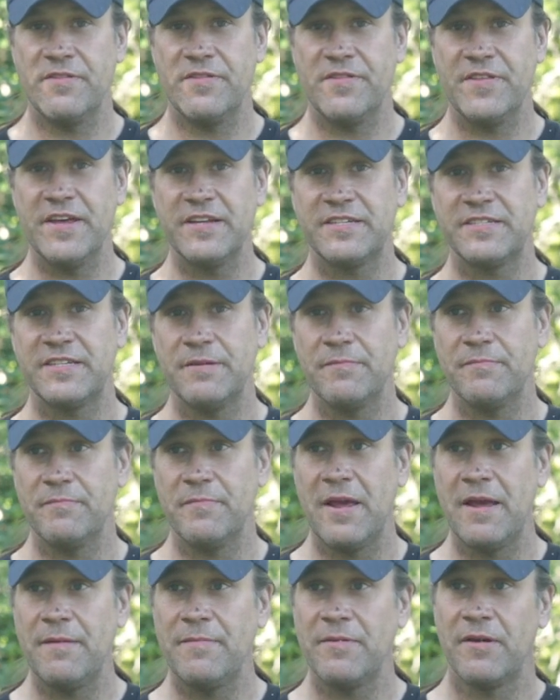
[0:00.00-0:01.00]
this
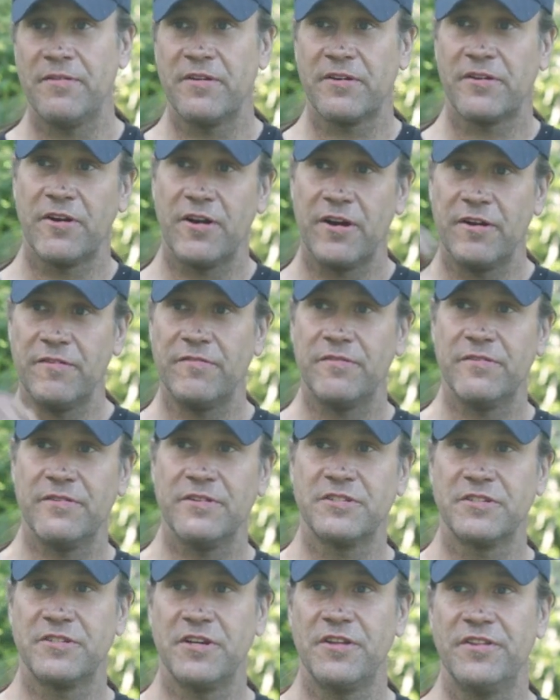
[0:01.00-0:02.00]
maybe on the curve
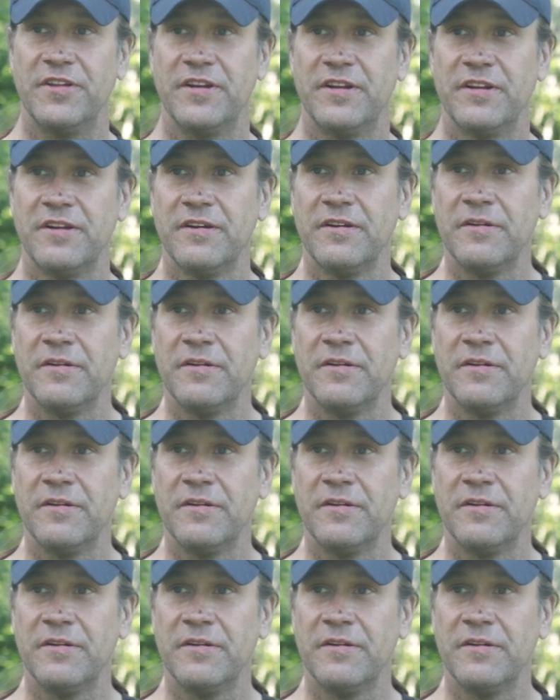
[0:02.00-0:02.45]
is a good thing.